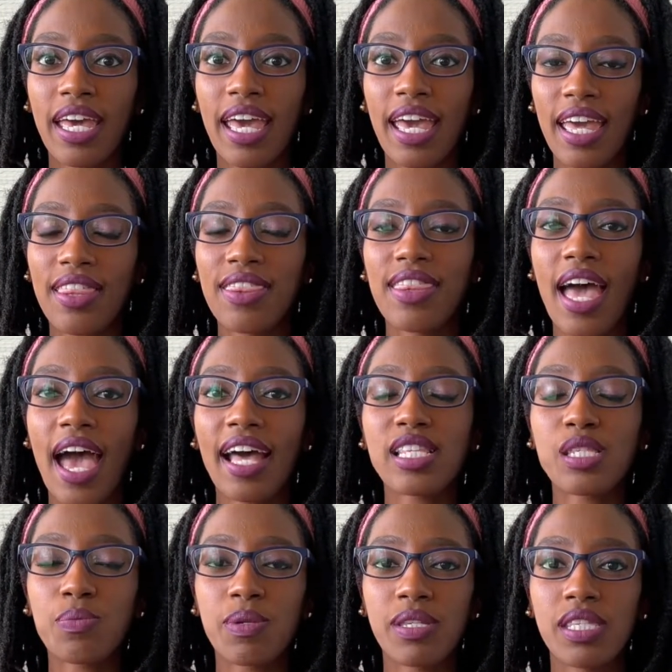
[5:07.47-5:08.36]
in
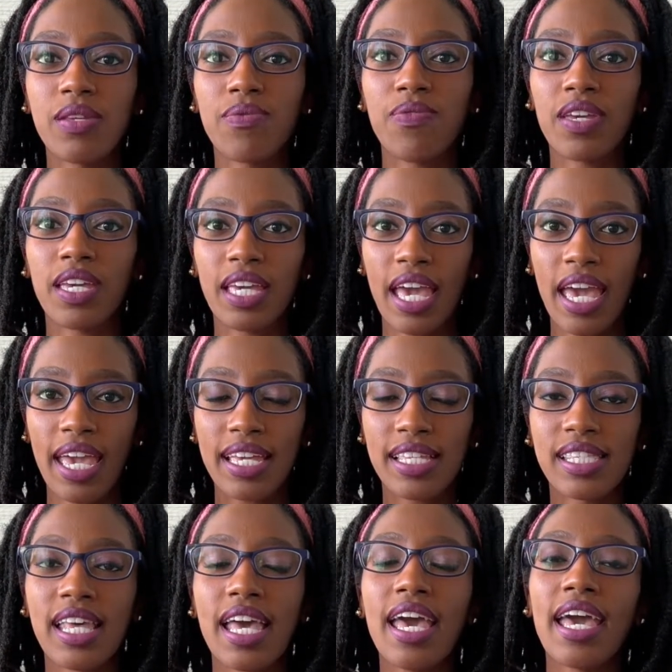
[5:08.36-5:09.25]
that specific
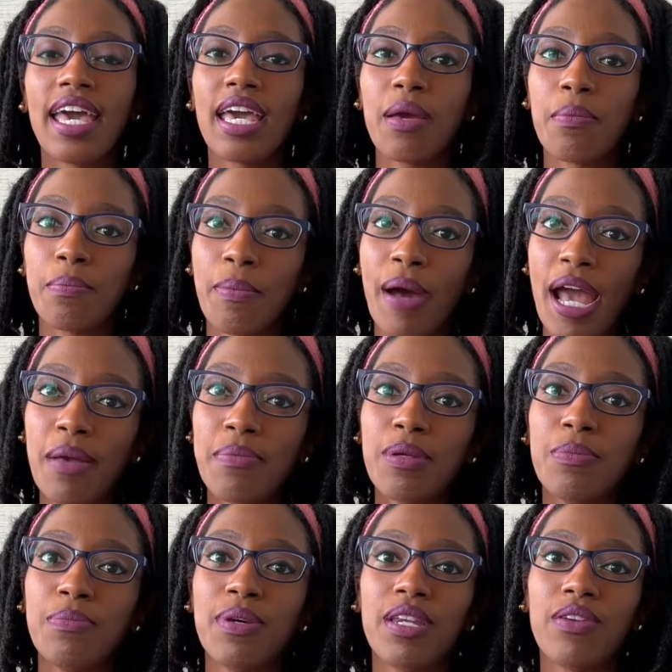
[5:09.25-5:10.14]
case, it might
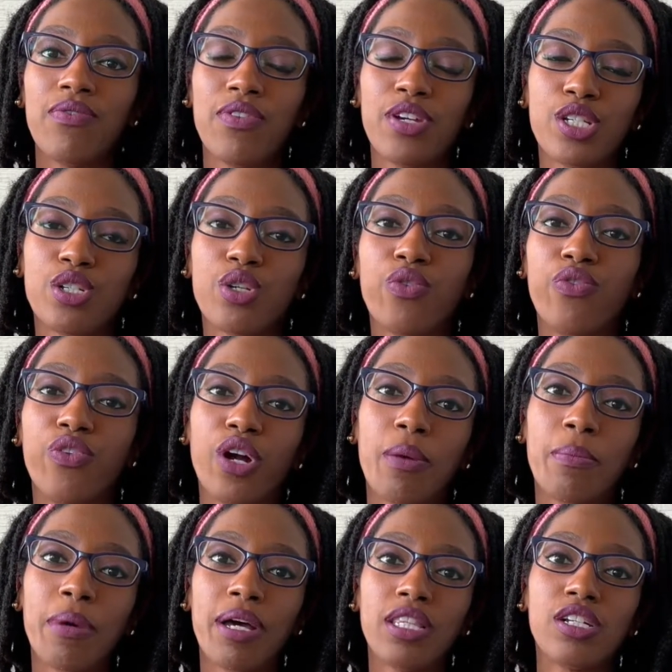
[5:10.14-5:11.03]
be beneficial for
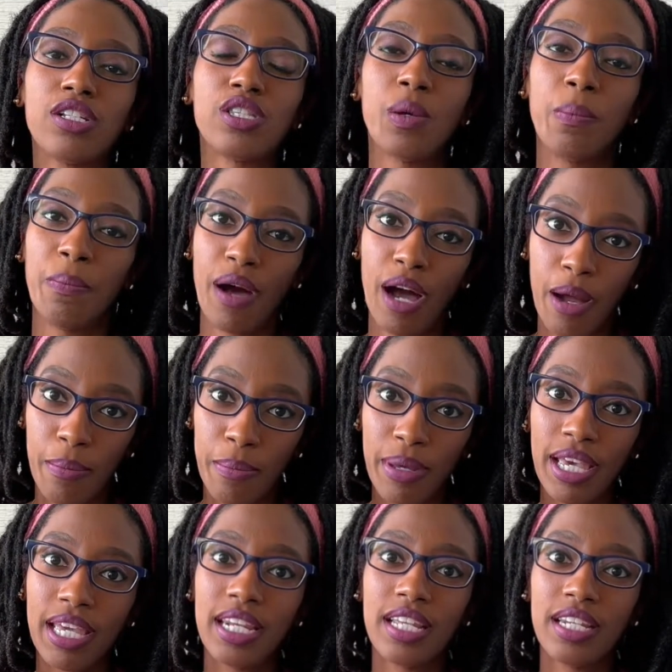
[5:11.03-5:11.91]
a mother to pump
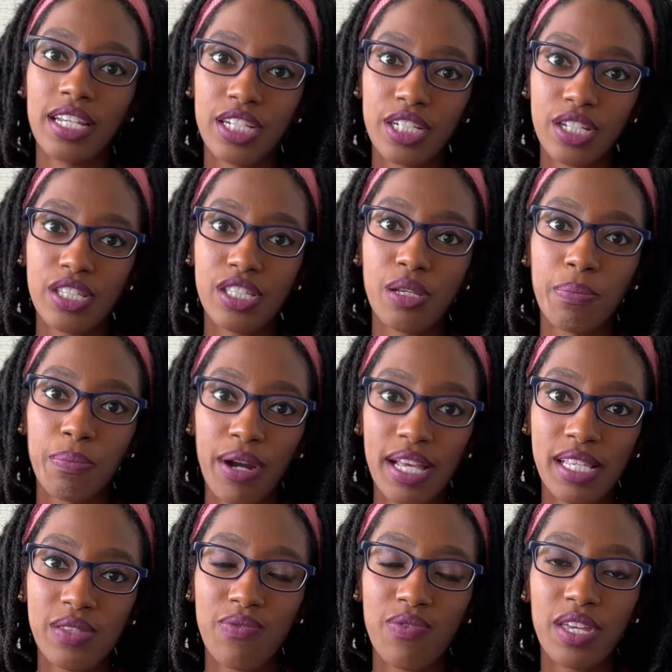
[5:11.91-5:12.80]
in addition to
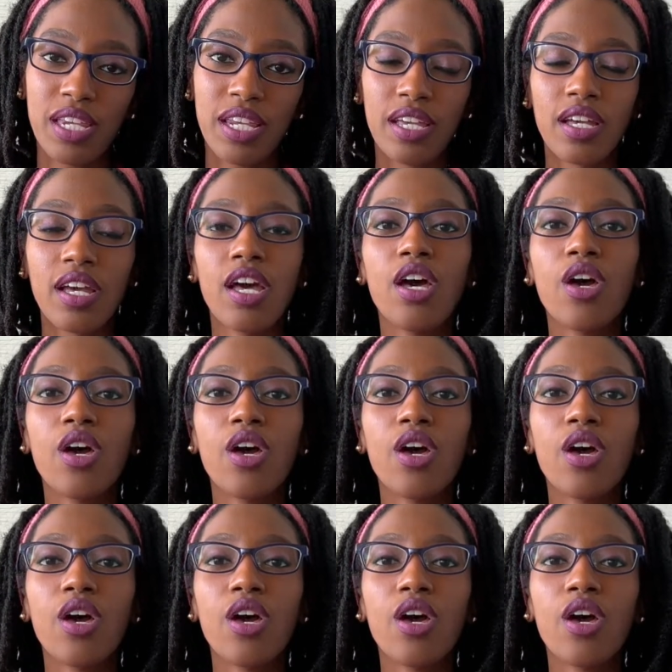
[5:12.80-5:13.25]
breastfeeding